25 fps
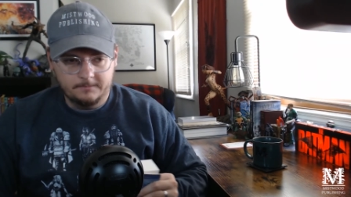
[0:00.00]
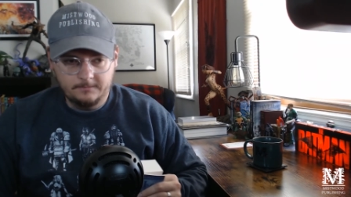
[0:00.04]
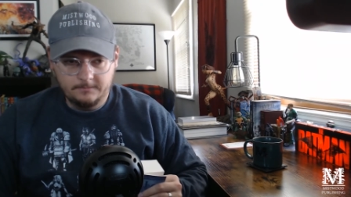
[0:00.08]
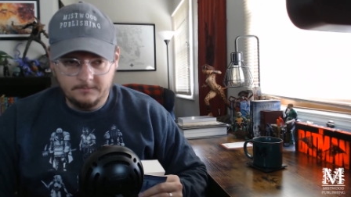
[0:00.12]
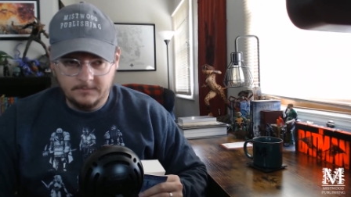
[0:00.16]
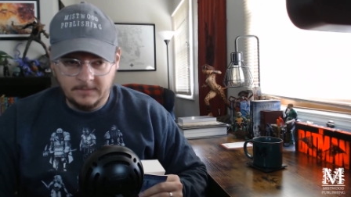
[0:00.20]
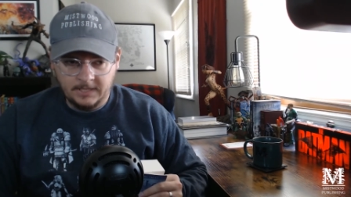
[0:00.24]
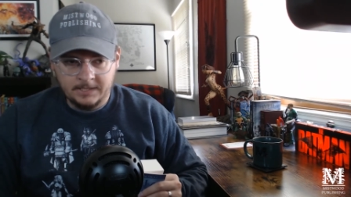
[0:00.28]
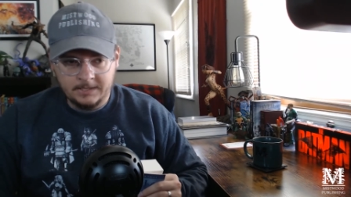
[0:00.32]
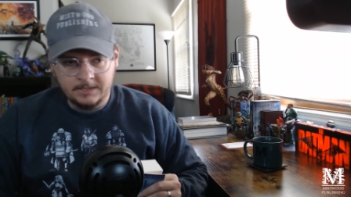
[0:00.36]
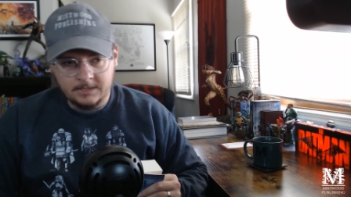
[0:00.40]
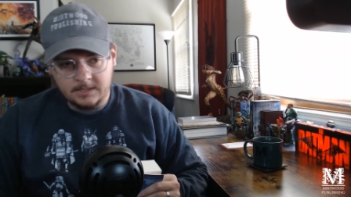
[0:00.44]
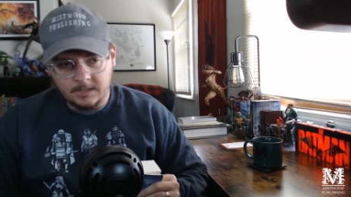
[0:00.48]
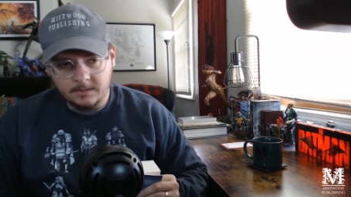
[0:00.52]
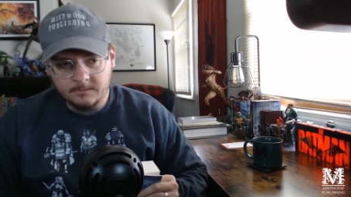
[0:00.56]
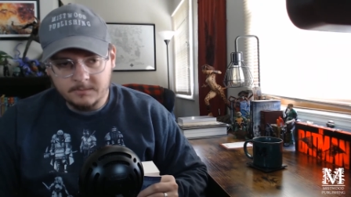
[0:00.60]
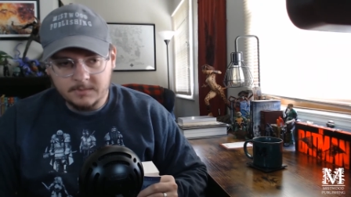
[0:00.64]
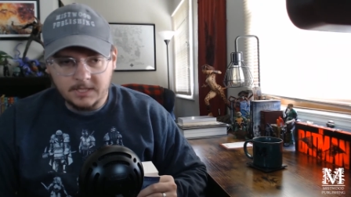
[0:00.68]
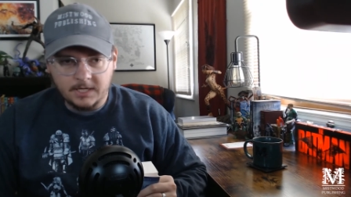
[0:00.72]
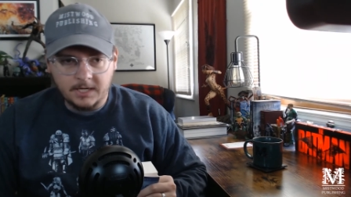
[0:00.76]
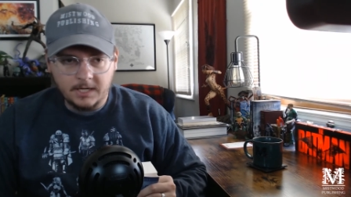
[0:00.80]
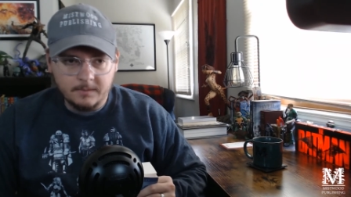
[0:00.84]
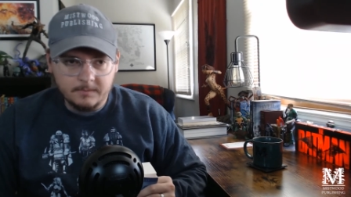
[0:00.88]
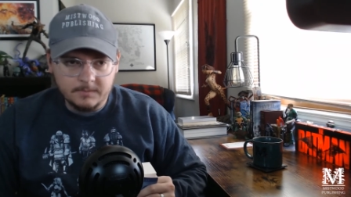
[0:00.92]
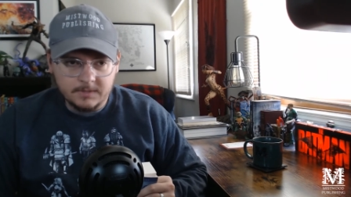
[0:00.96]
And
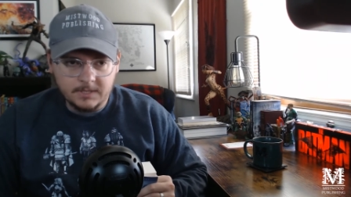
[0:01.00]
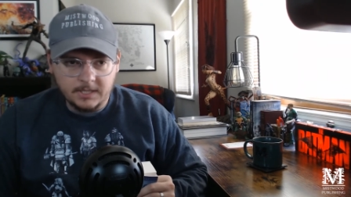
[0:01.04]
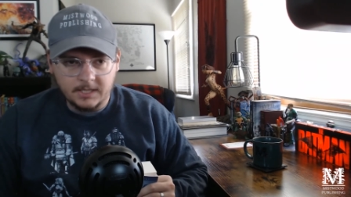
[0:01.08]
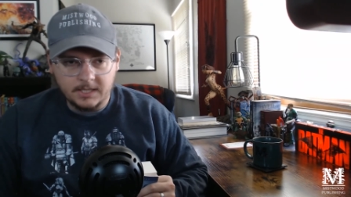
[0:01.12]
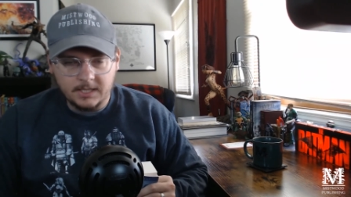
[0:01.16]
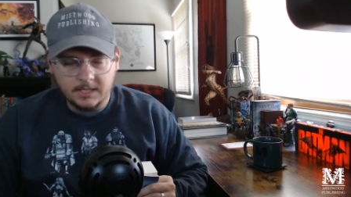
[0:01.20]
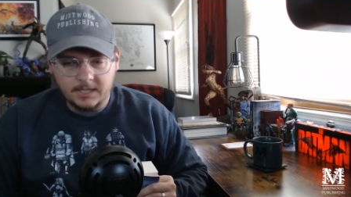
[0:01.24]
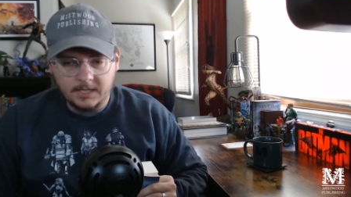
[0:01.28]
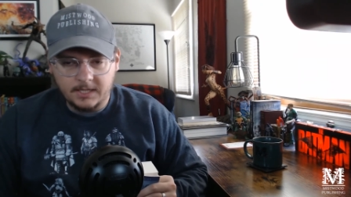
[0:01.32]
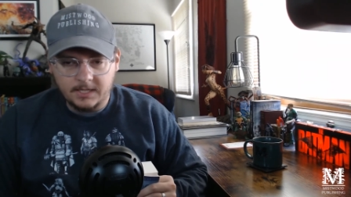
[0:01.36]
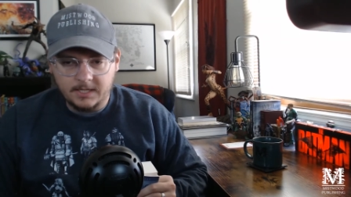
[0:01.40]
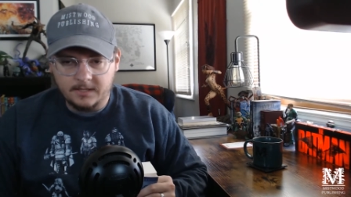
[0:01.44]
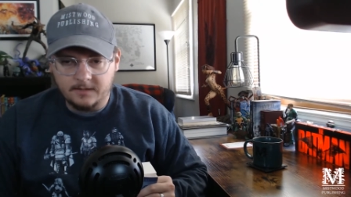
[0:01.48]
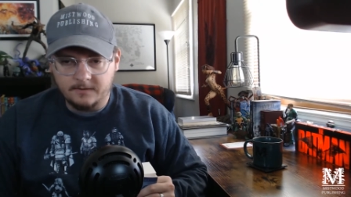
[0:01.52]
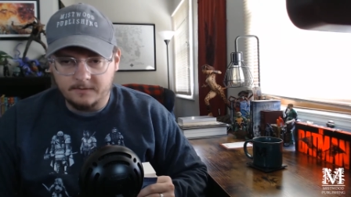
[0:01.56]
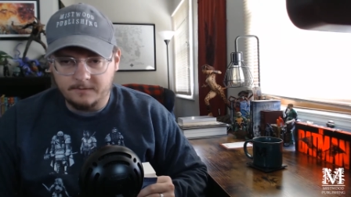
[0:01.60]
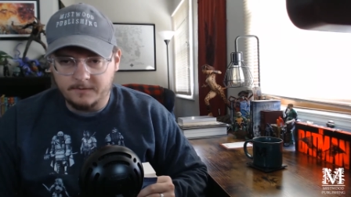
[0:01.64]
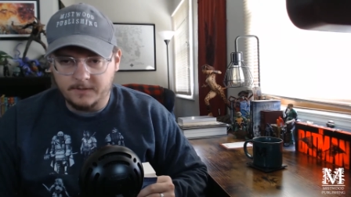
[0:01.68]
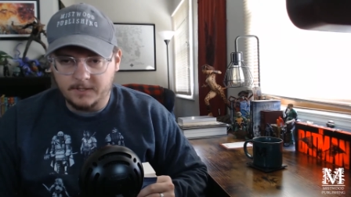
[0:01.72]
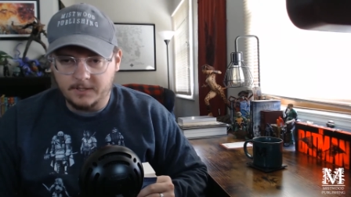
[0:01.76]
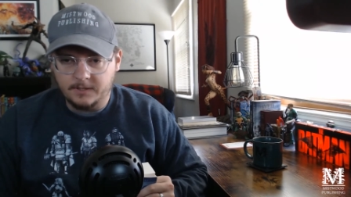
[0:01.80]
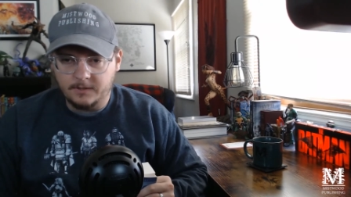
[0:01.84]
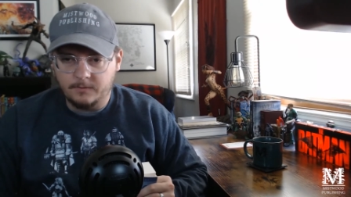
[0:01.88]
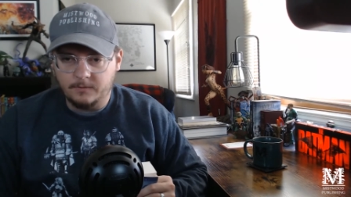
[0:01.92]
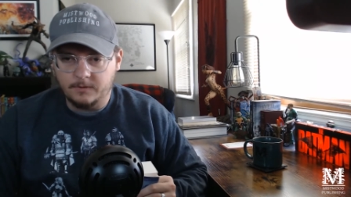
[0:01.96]
sometimes I can get in the
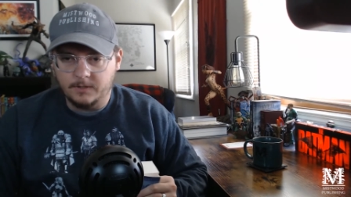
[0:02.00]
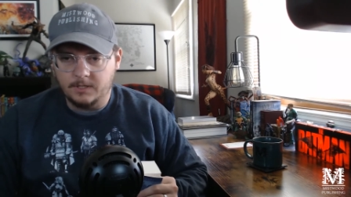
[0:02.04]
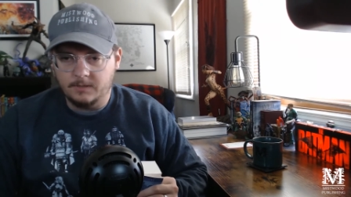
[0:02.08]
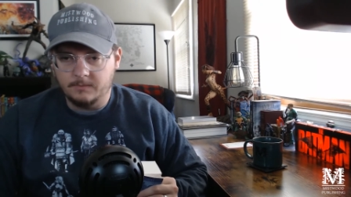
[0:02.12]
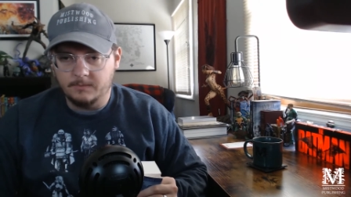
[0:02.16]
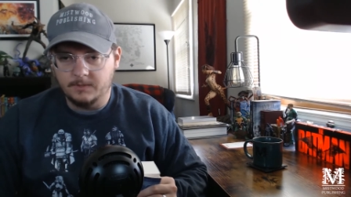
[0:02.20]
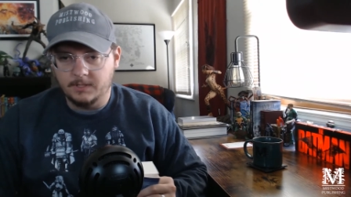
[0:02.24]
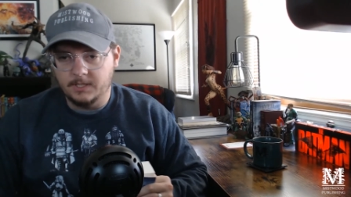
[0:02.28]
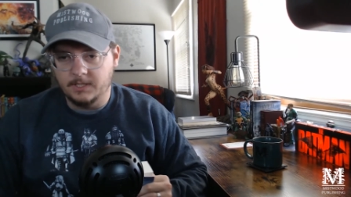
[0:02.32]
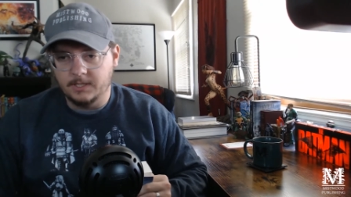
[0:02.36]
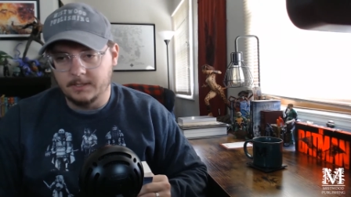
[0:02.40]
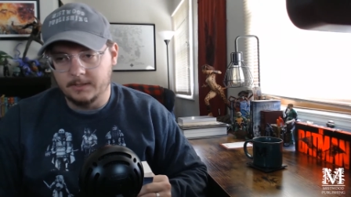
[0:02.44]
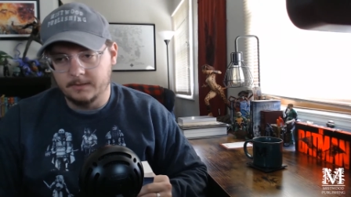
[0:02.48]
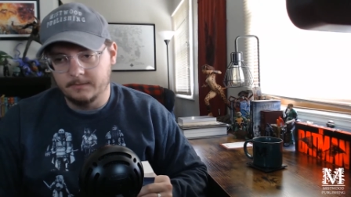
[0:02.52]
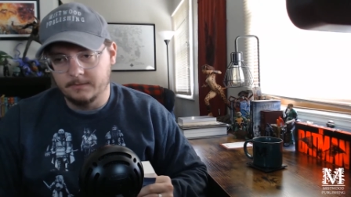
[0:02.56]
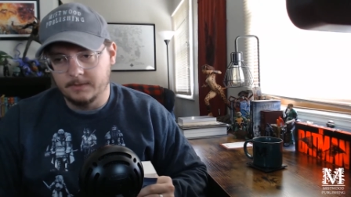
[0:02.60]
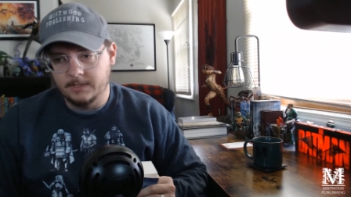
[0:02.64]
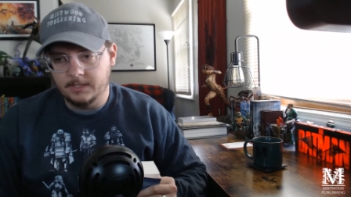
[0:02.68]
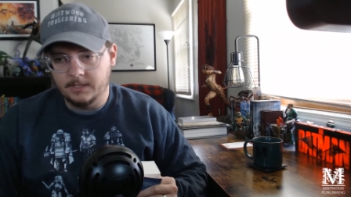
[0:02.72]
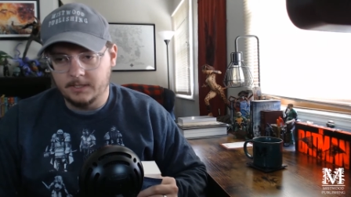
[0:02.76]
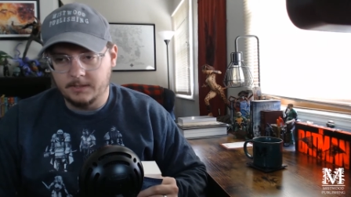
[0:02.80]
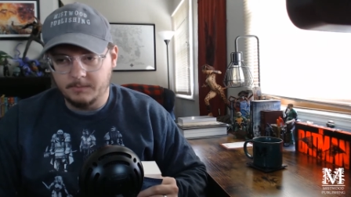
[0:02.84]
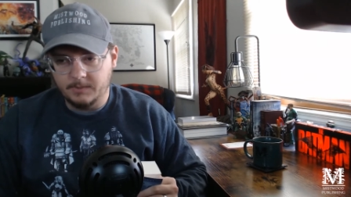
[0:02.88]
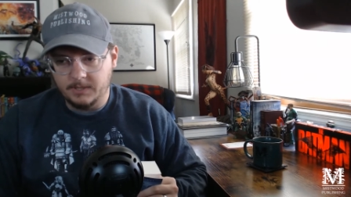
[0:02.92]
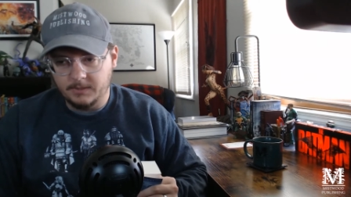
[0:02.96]
funk where I'm like,
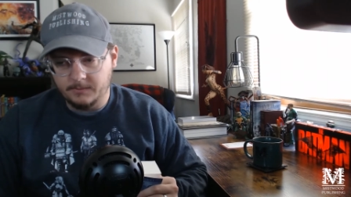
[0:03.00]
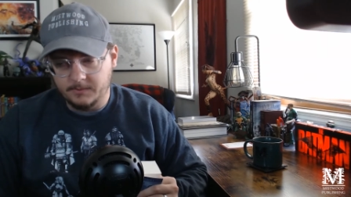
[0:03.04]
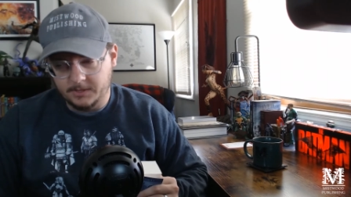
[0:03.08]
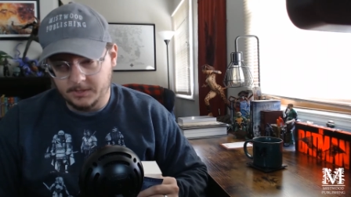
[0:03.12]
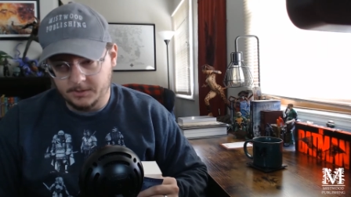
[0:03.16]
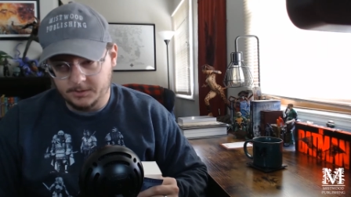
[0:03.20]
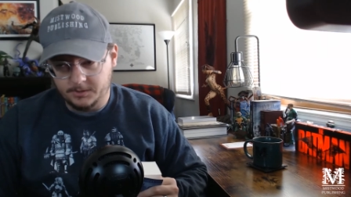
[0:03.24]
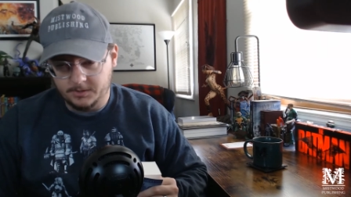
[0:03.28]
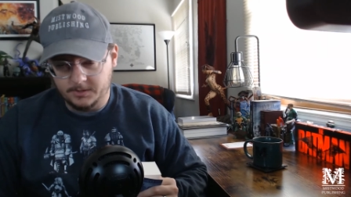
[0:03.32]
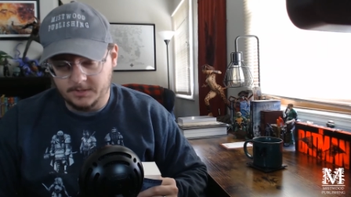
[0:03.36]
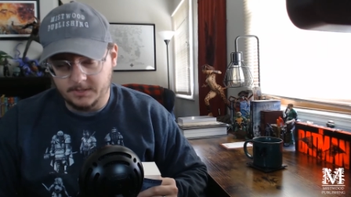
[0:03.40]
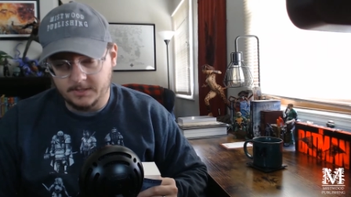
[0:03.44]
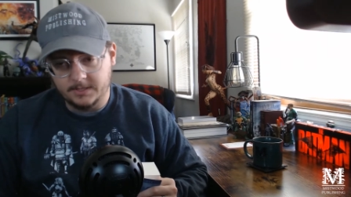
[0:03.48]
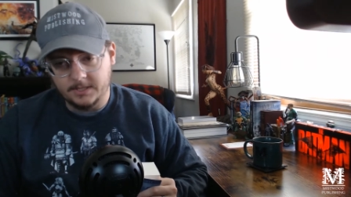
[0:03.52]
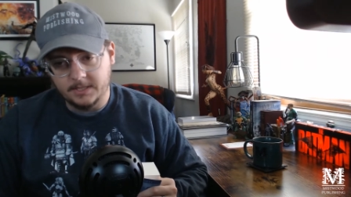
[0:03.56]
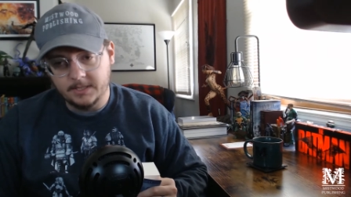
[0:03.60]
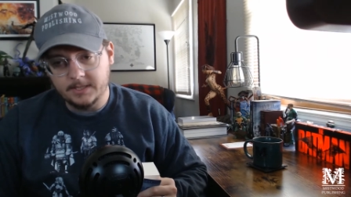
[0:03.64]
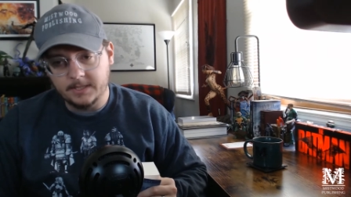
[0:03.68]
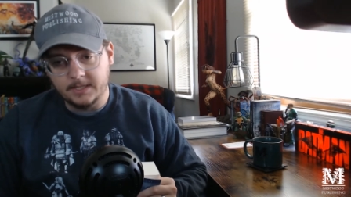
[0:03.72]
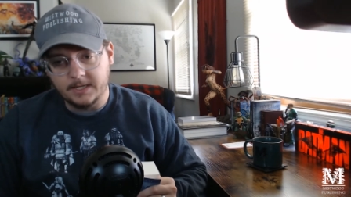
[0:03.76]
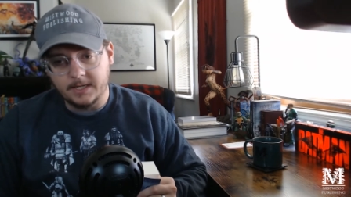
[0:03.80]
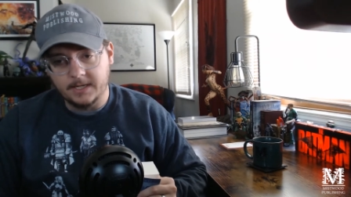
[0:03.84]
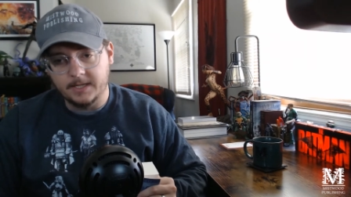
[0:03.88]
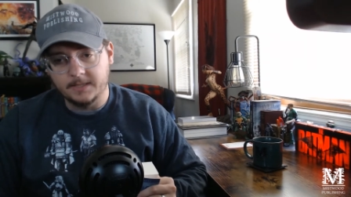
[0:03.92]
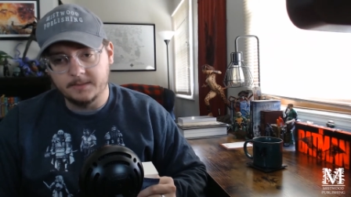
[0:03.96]
well, maybe I shouldn't have
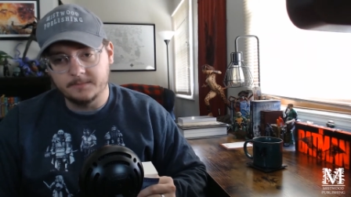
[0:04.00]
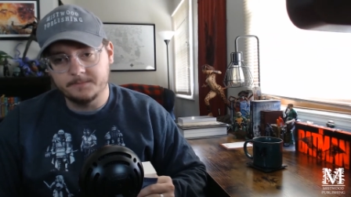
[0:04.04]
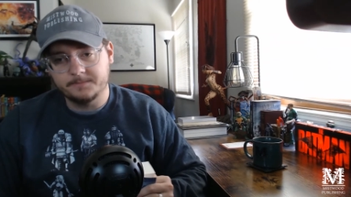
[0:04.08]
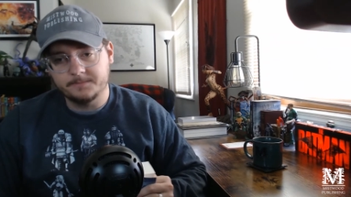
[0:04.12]
done that.